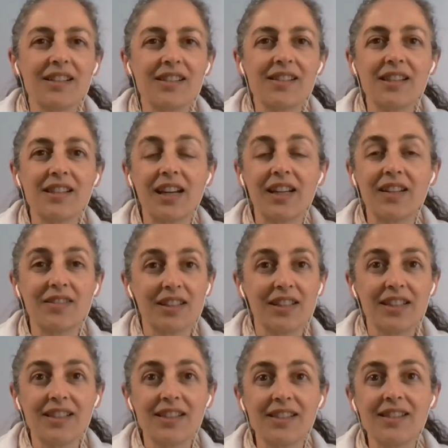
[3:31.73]
sun
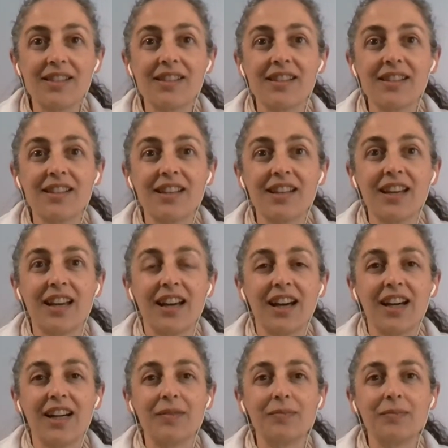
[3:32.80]
rays
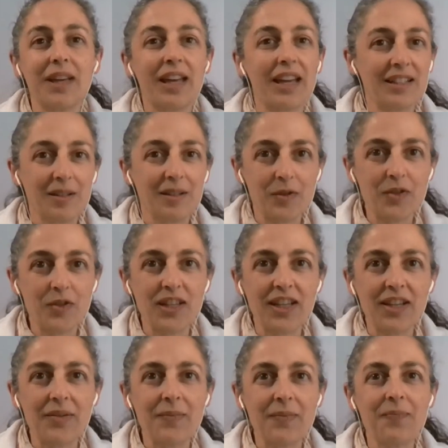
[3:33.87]
early
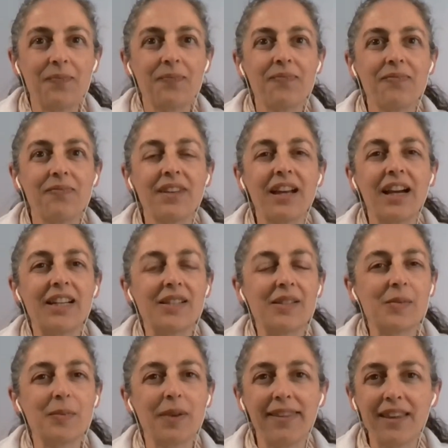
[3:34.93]
morning and
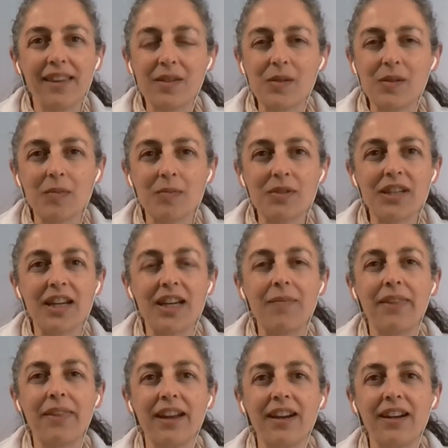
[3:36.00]
spending some
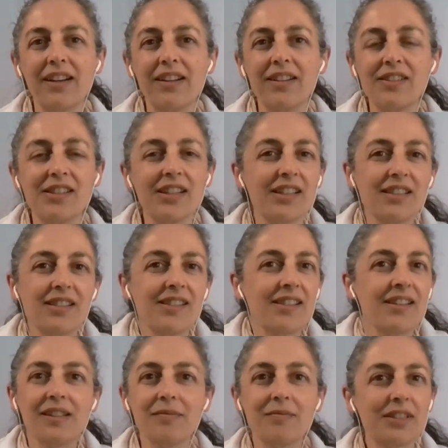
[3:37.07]
time there, just
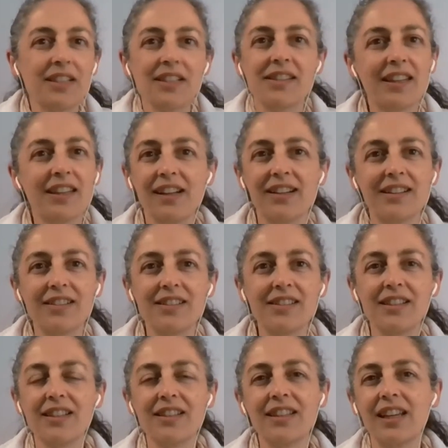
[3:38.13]
there.
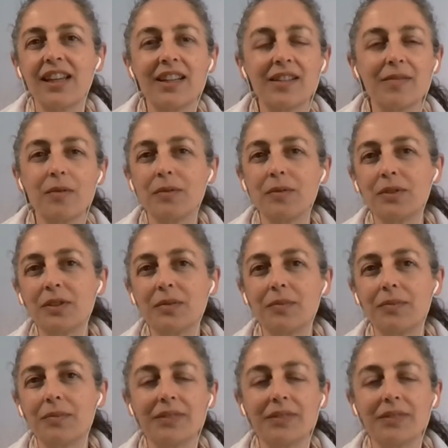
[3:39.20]
And then we would,